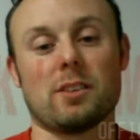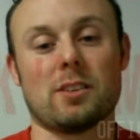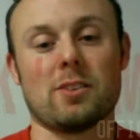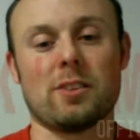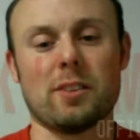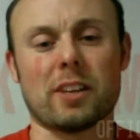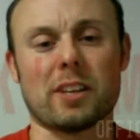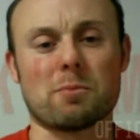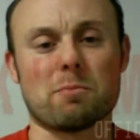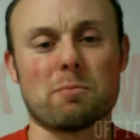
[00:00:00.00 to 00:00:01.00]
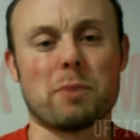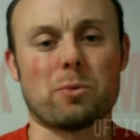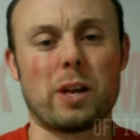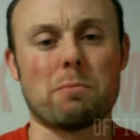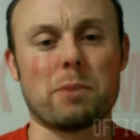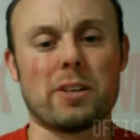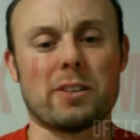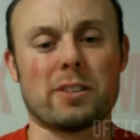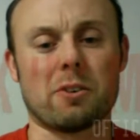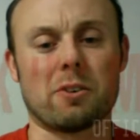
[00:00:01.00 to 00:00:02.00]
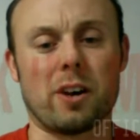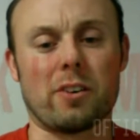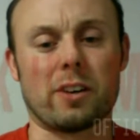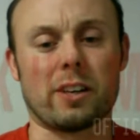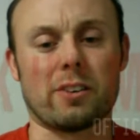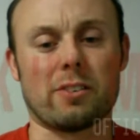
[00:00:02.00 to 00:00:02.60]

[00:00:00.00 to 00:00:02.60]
You have a nice big red beard going on right now.